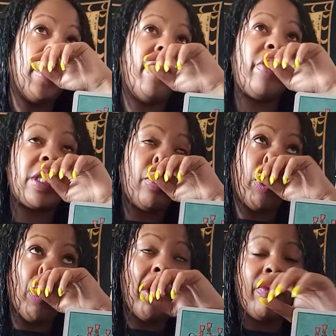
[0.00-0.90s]
obviously we
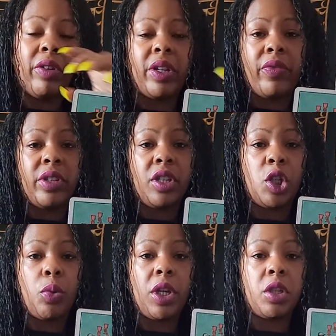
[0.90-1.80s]
all have very different
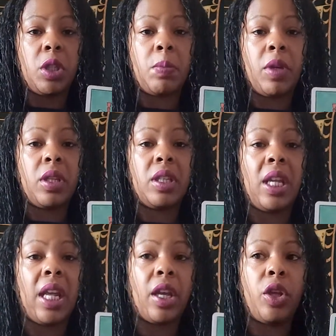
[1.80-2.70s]
situations, but say
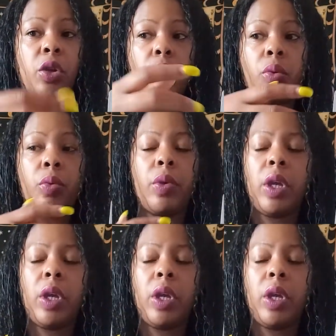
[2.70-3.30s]
like you